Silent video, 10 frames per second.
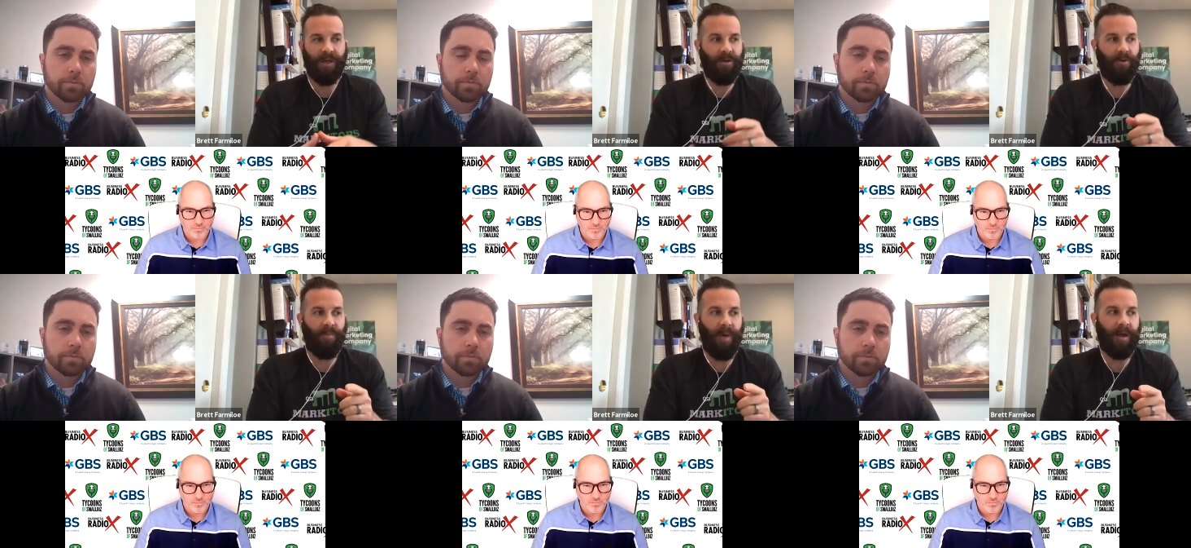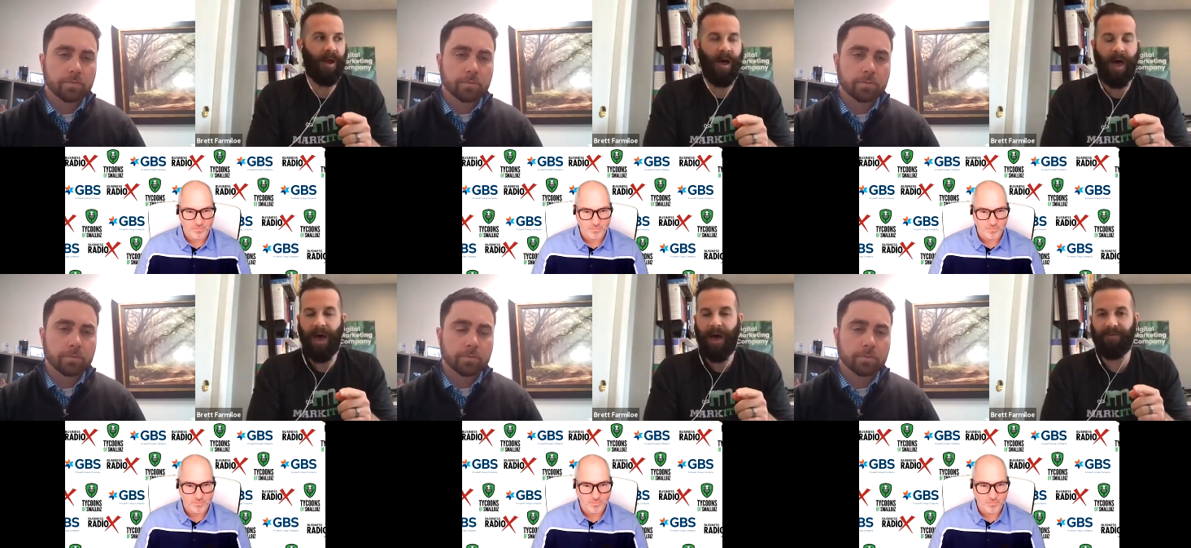Speaker 1: you may not
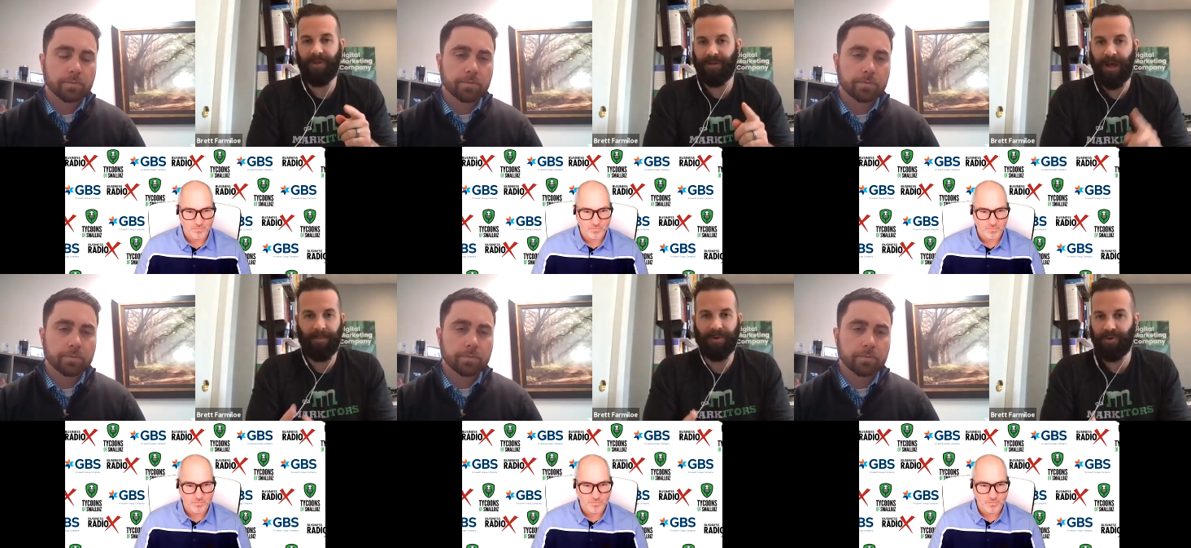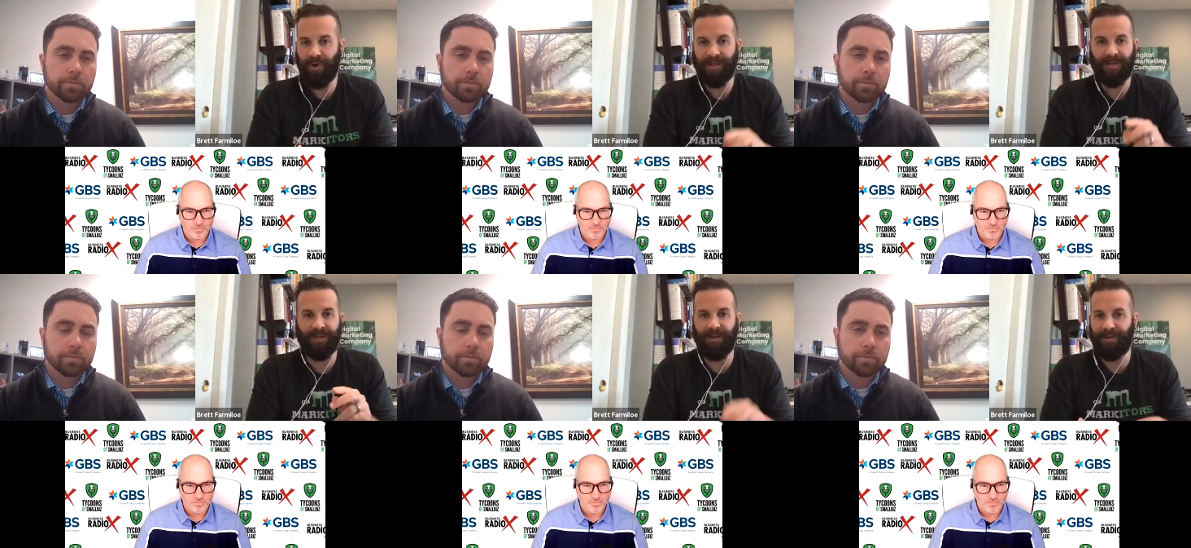have the type of
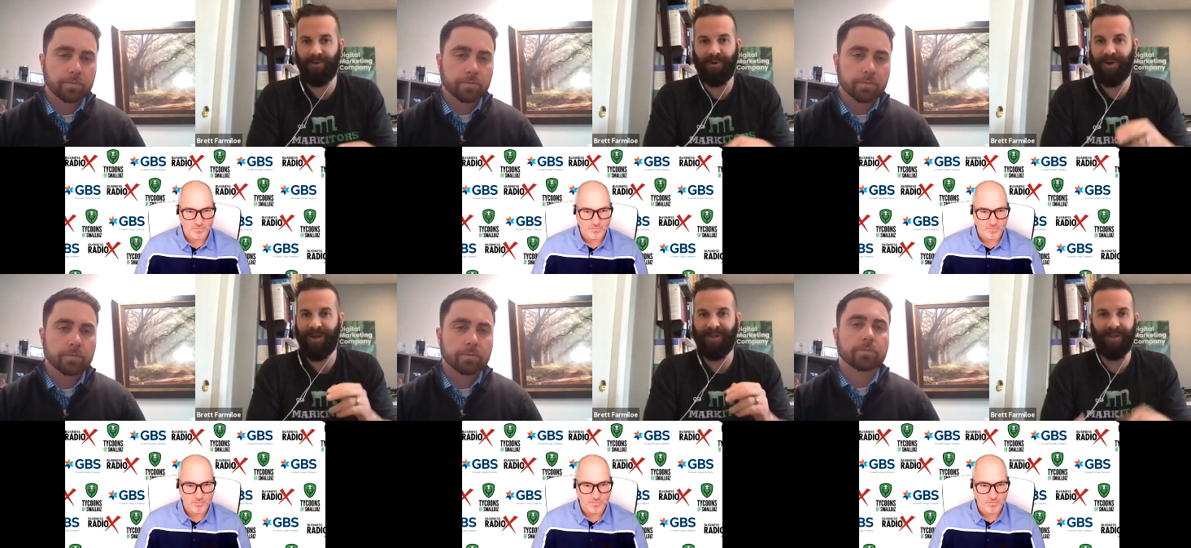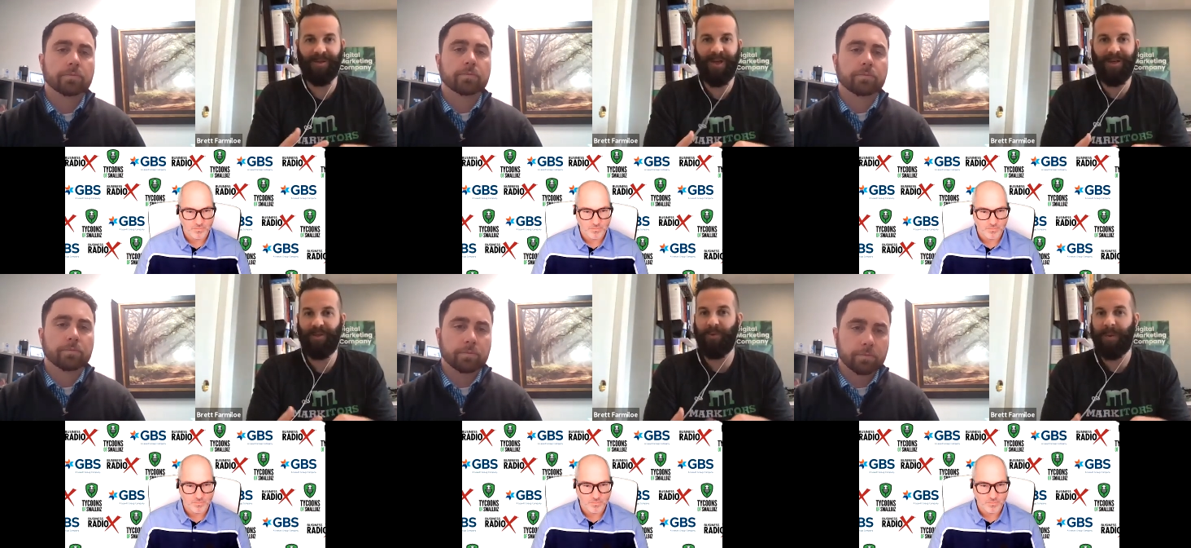trust, the authority, the,
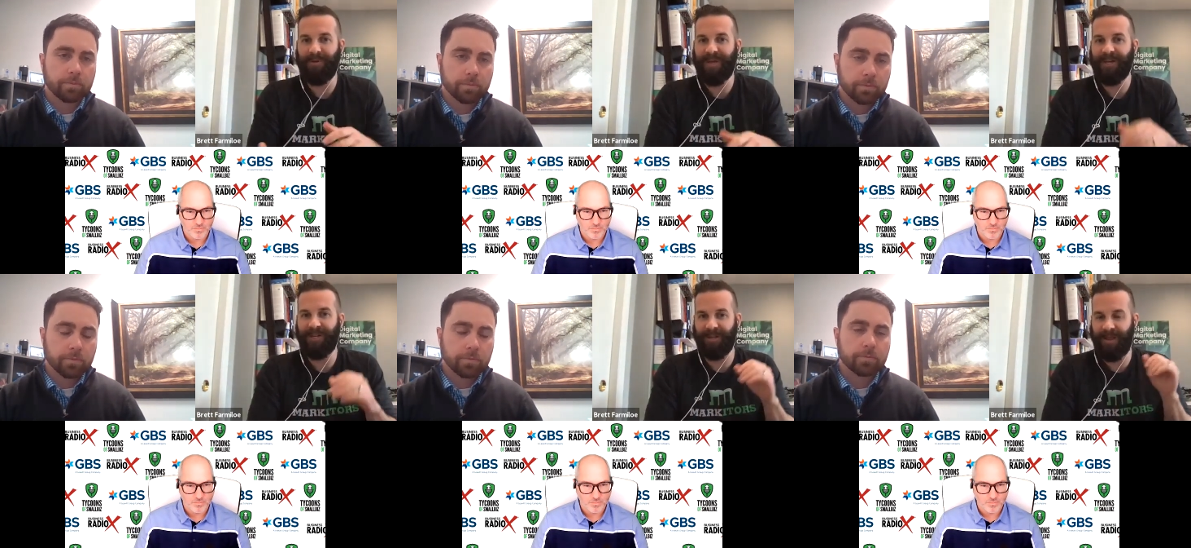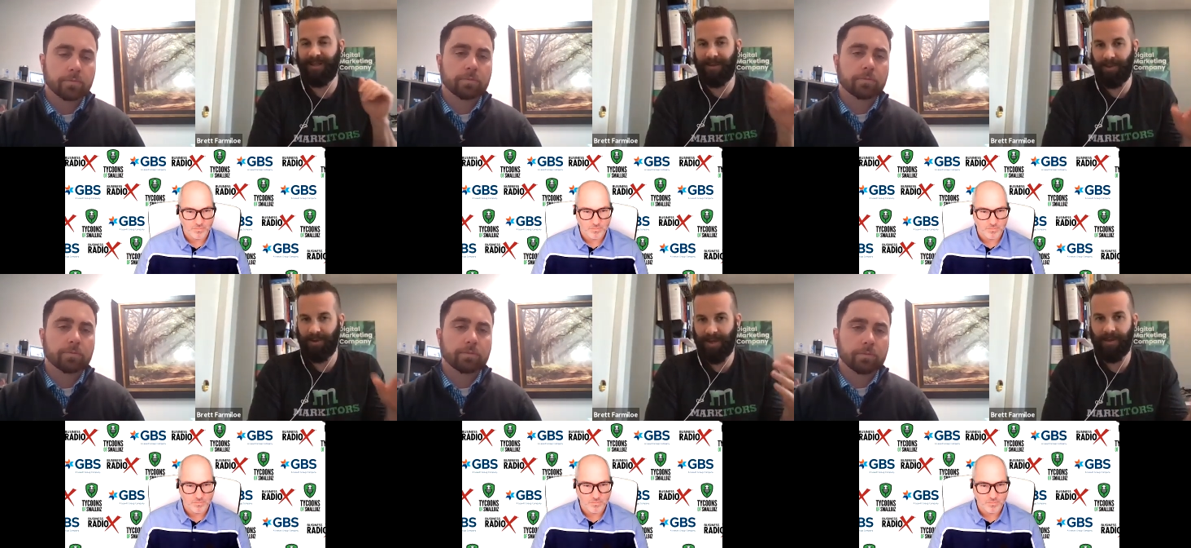the reputation that some
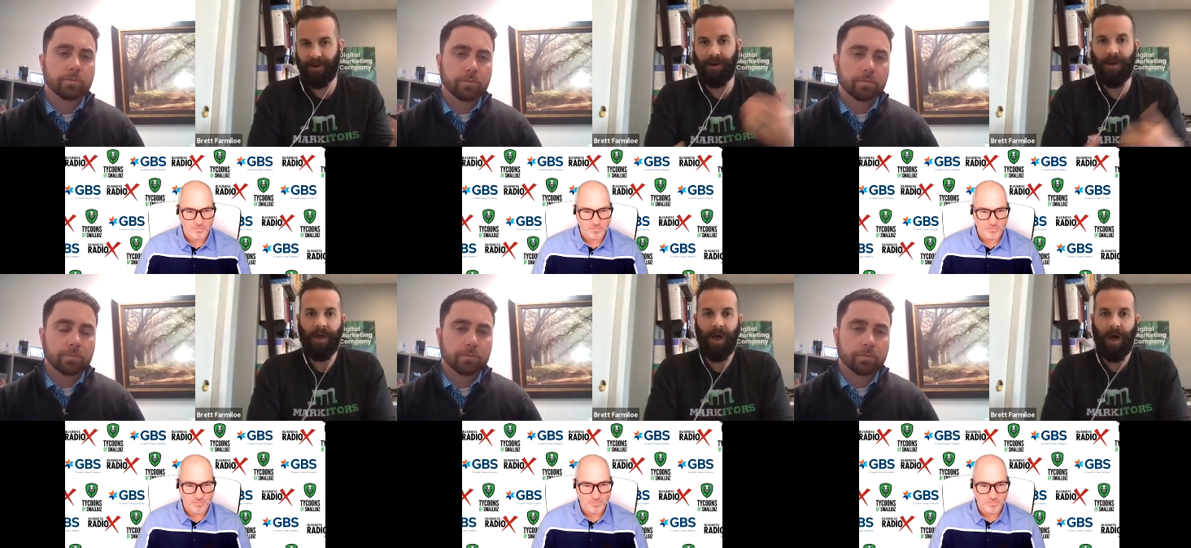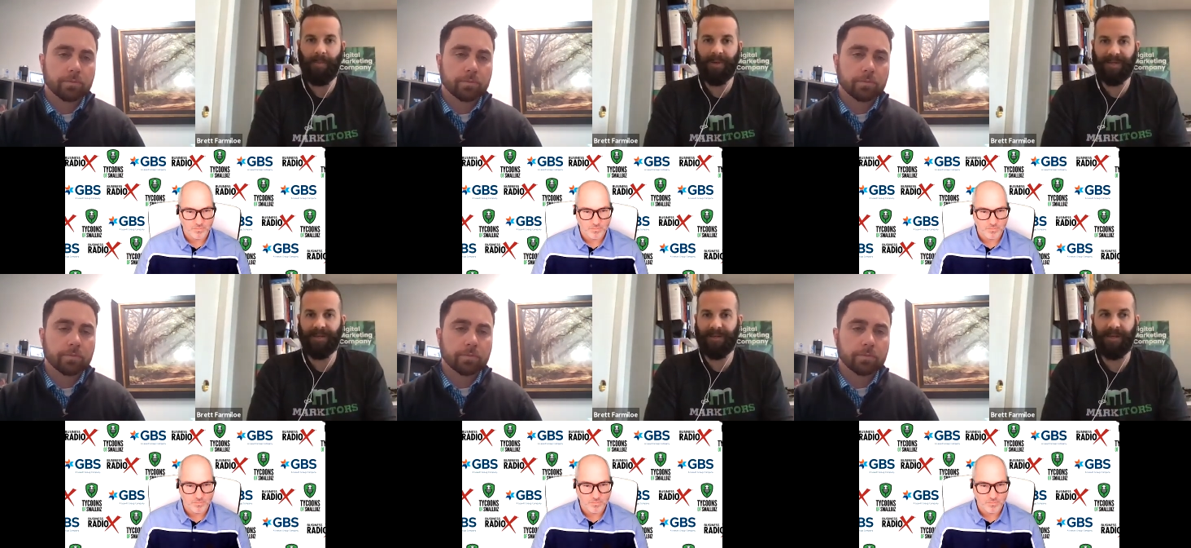of those other uh,
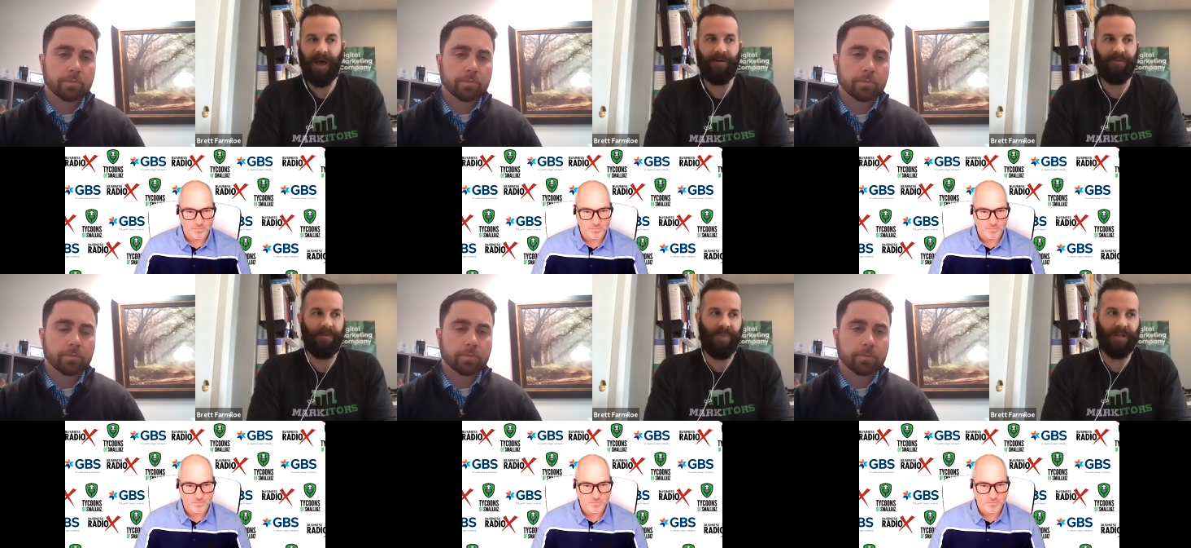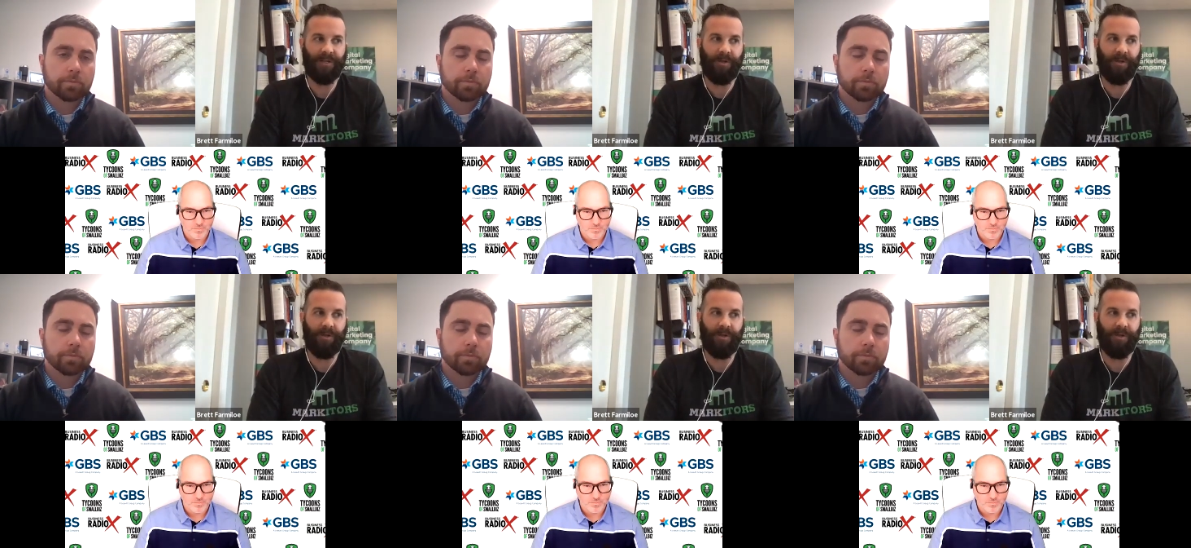businesses have. And so